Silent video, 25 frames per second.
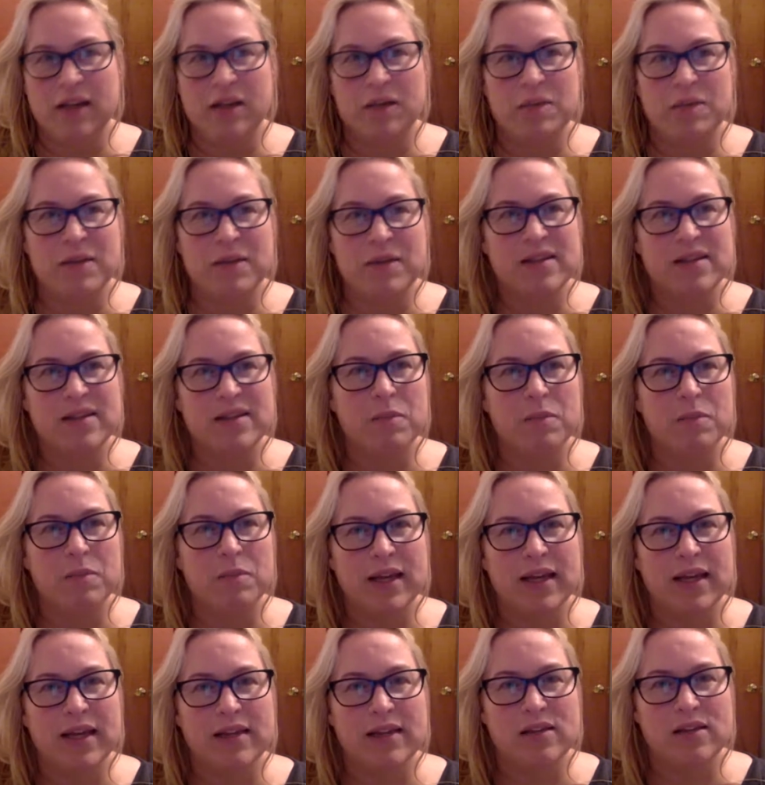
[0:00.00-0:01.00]
to be
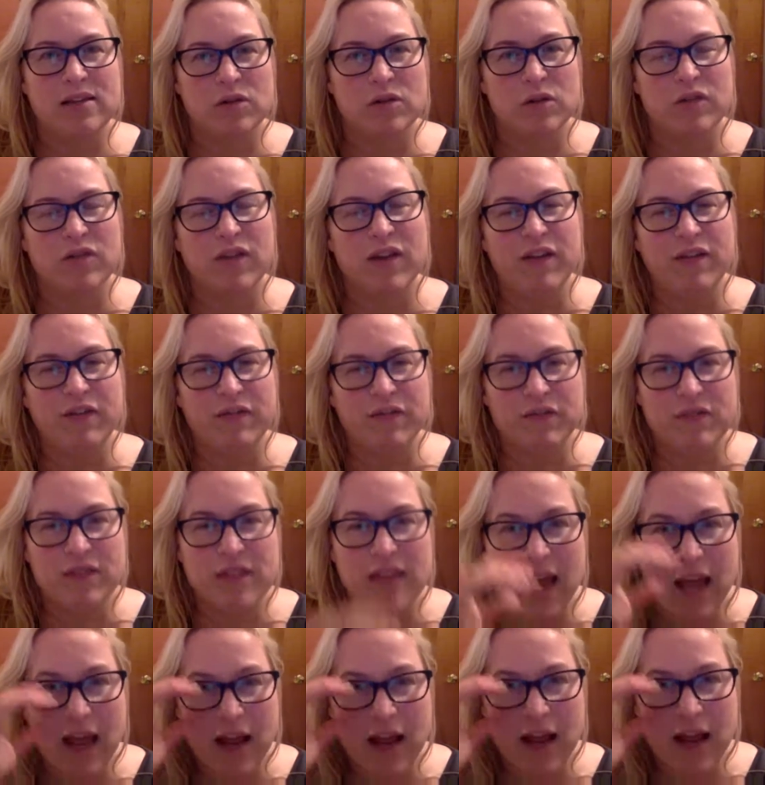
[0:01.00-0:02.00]
someplace, or
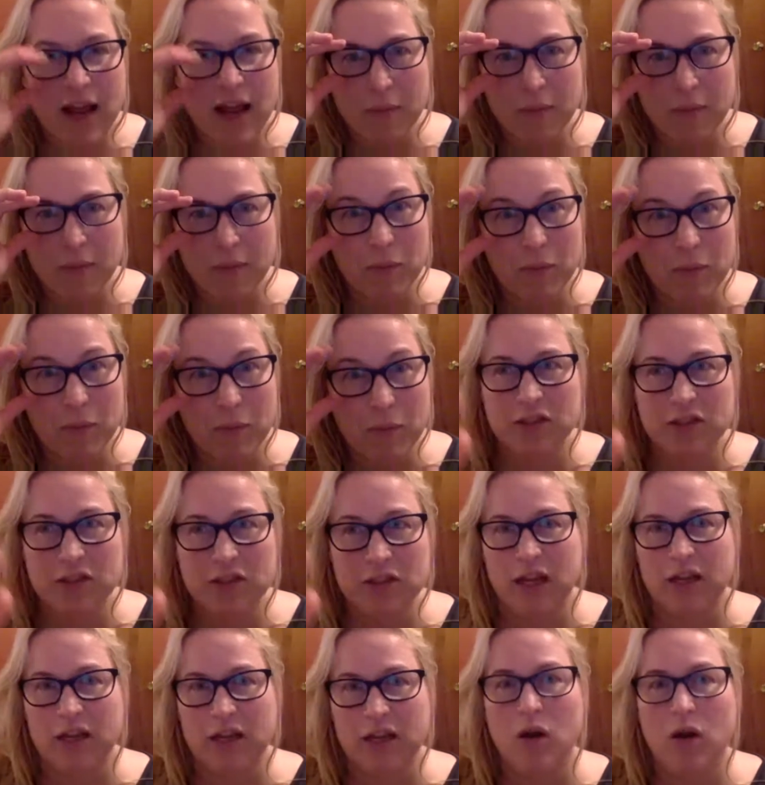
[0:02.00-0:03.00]
5:10. I'm like, oh my gosh, I
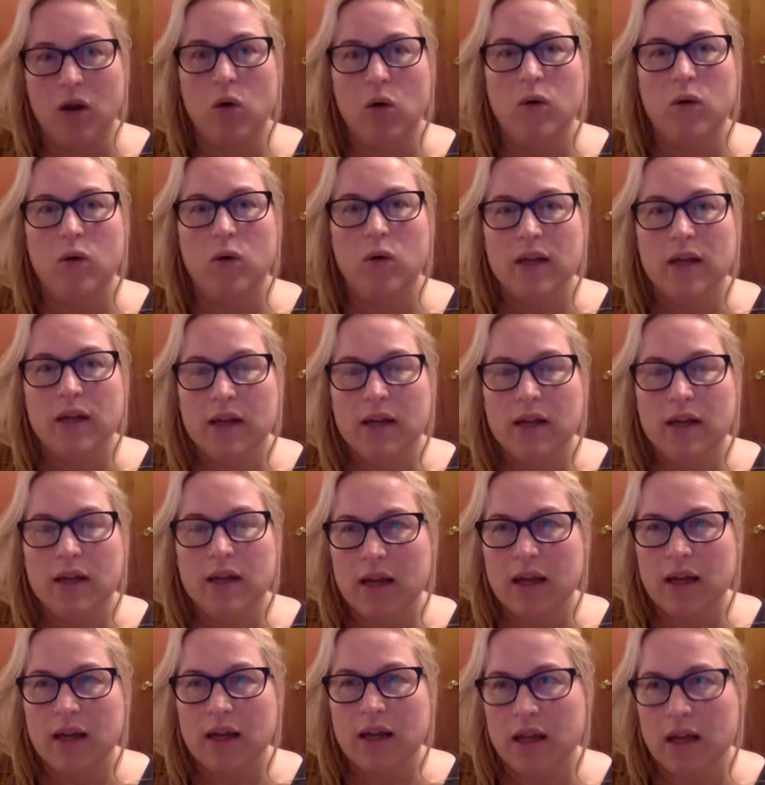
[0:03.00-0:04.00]
got to go.
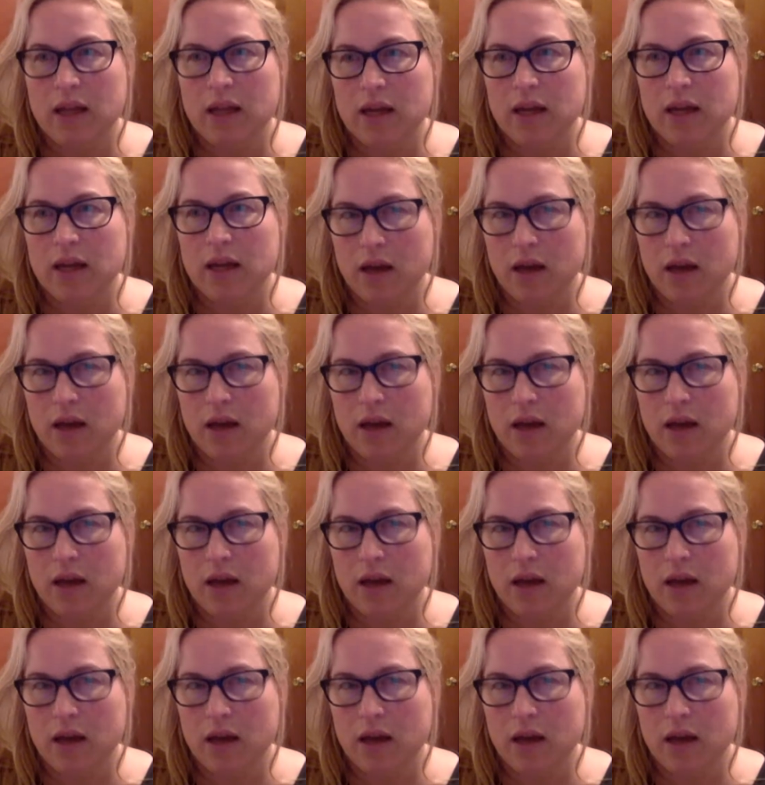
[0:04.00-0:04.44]
And then,